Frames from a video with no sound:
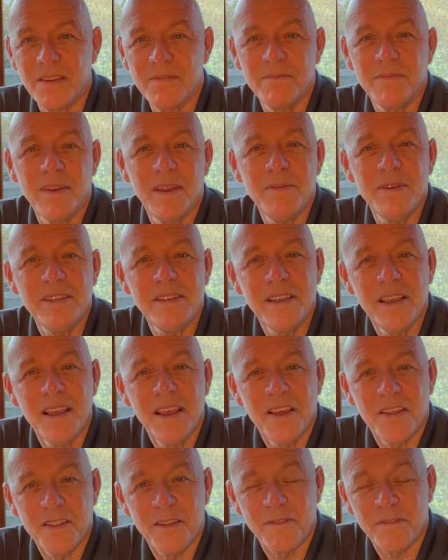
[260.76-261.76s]
Maybe
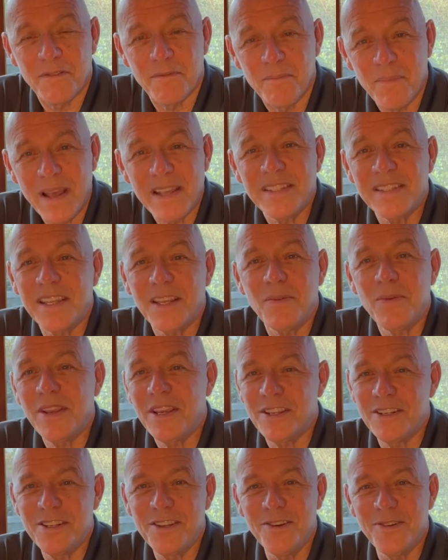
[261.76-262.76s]
the best thing we
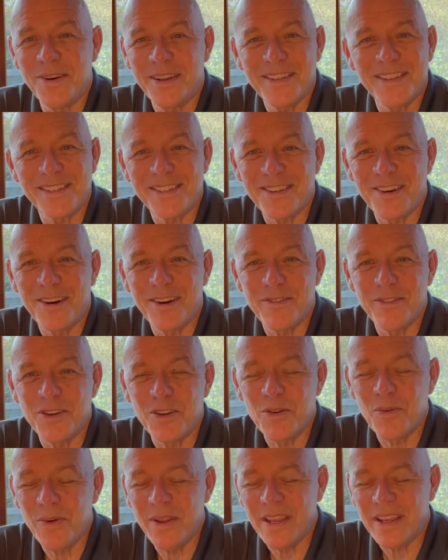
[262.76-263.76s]
can do at the start of a
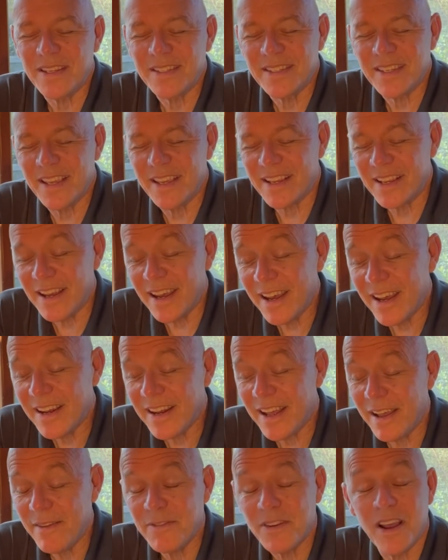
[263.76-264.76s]
new week is say, "God,
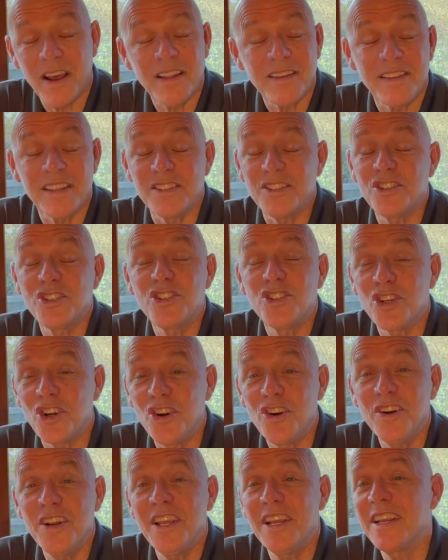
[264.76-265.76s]
I've got this
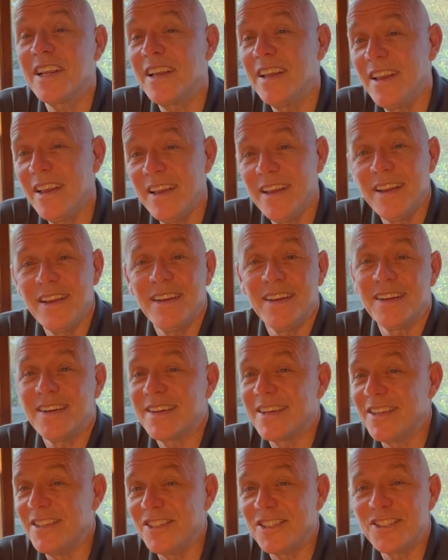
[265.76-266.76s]
churning
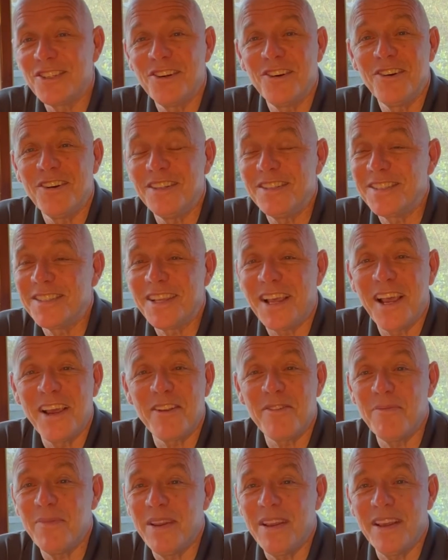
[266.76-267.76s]
concern inside
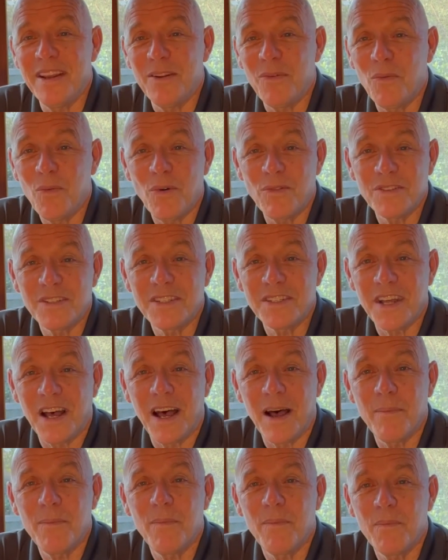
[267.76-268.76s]
of me and it won't
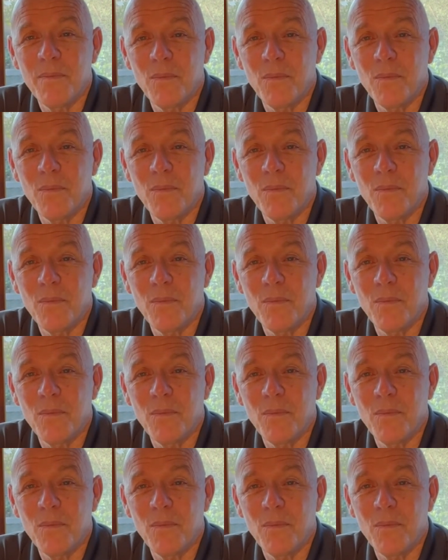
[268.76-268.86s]
stop.